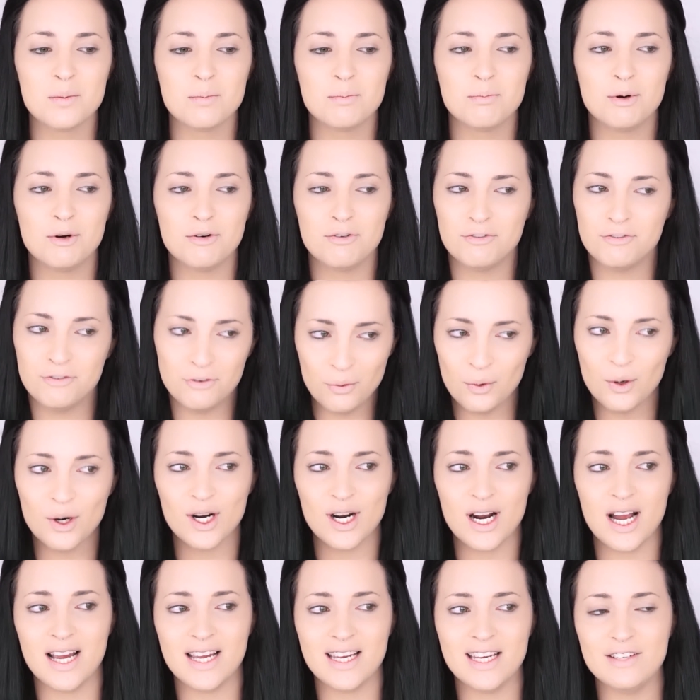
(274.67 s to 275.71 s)
Before
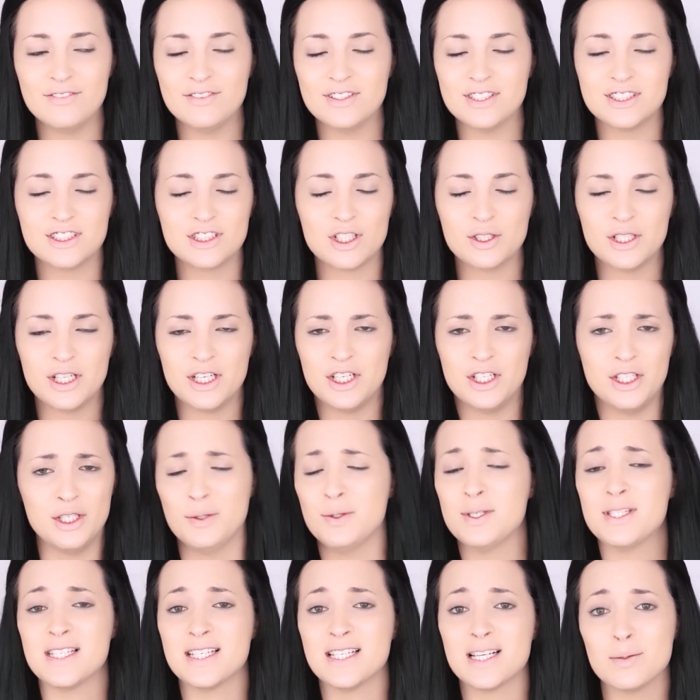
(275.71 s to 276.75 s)
I even started
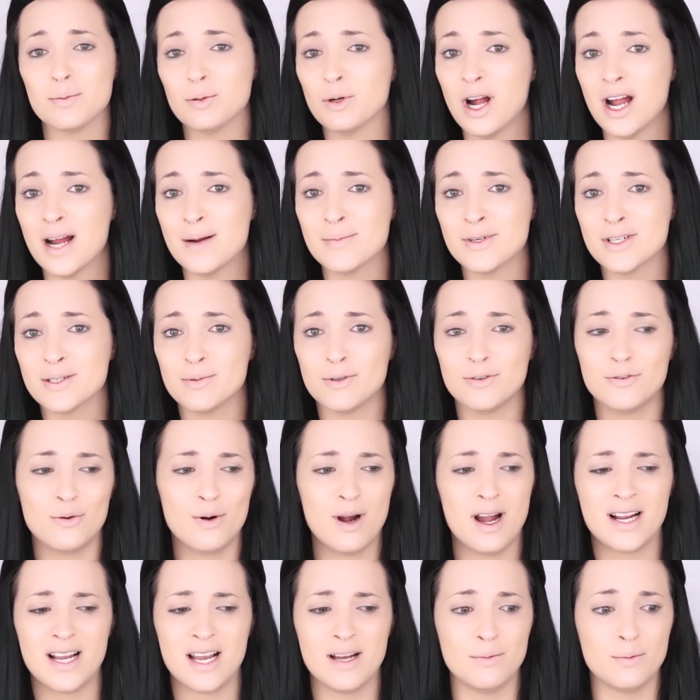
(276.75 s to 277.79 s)
using a primer, before
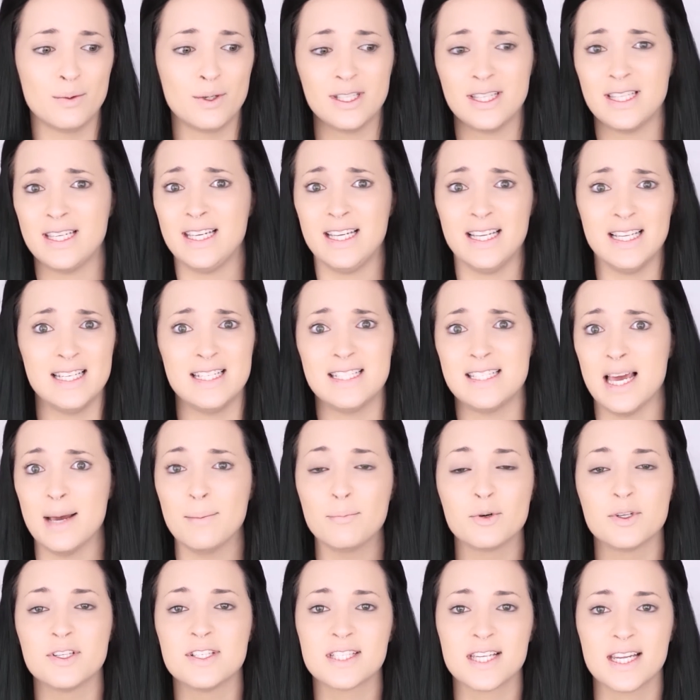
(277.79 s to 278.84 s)
I got really in depth
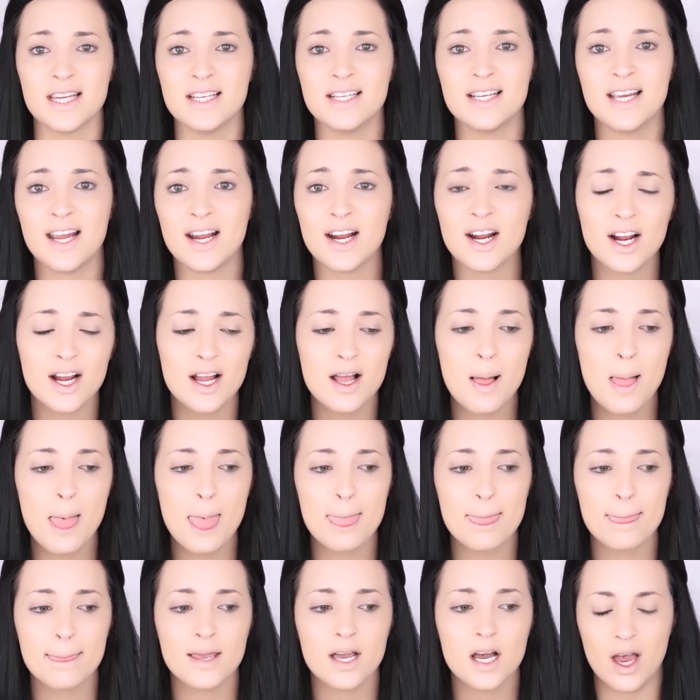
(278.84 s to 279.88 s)
with skincare,
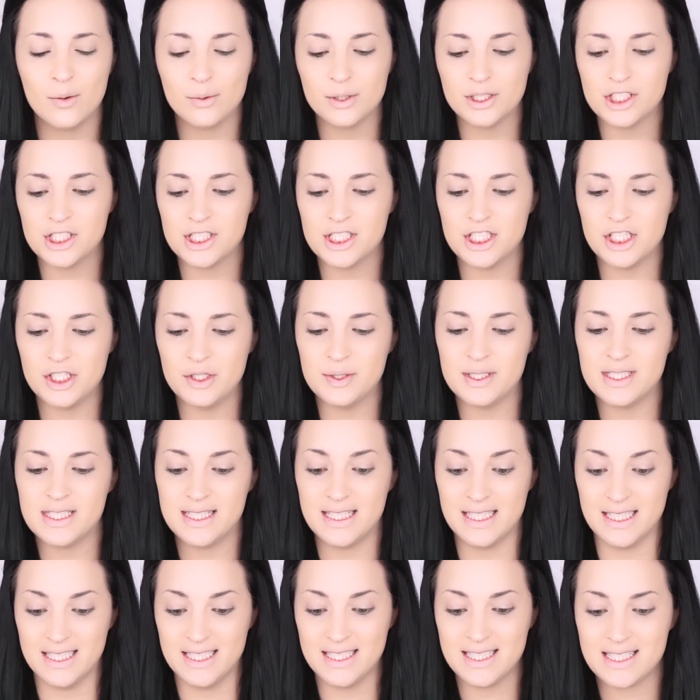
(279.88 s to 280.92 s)
I would just use
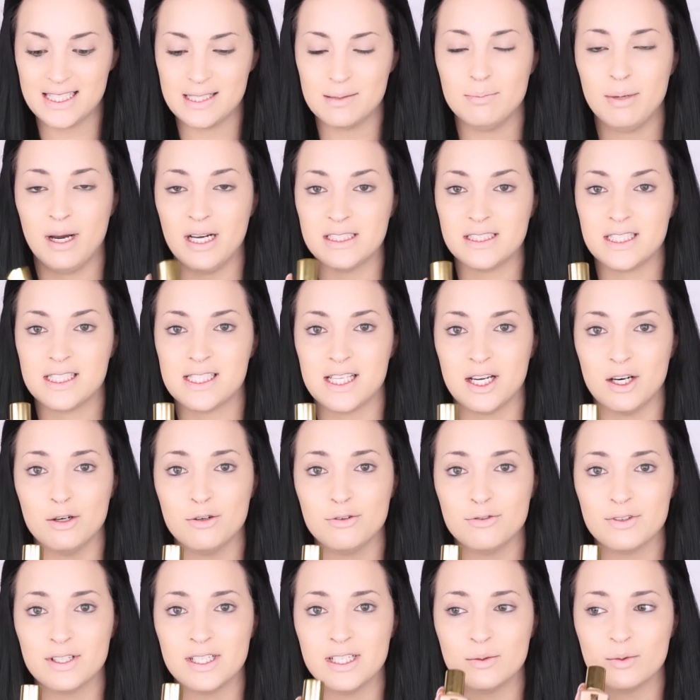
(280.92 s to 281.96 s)
this by
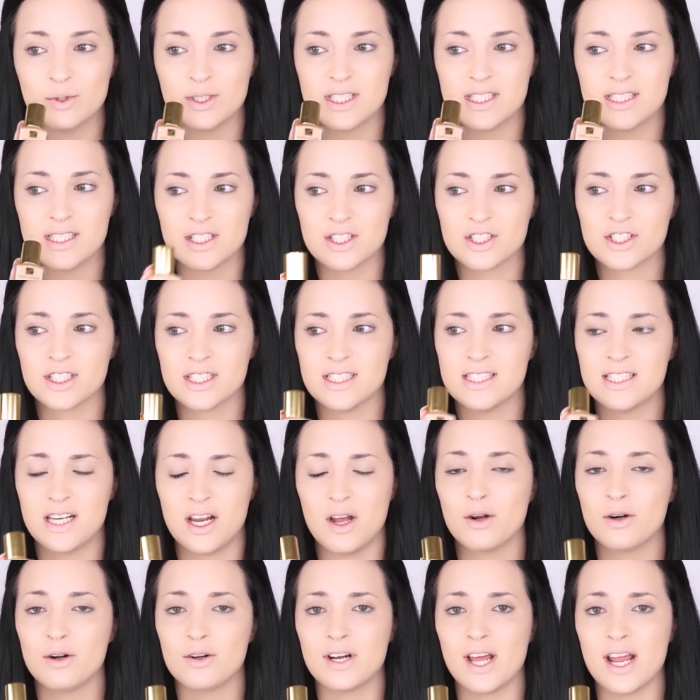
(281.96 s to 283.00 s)
itself and it would seriously stay
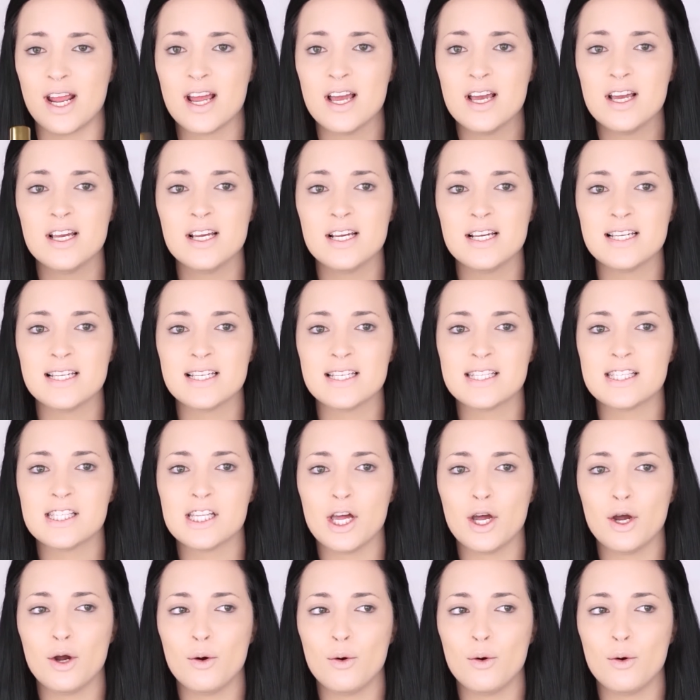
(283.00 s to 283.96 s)
on all day. So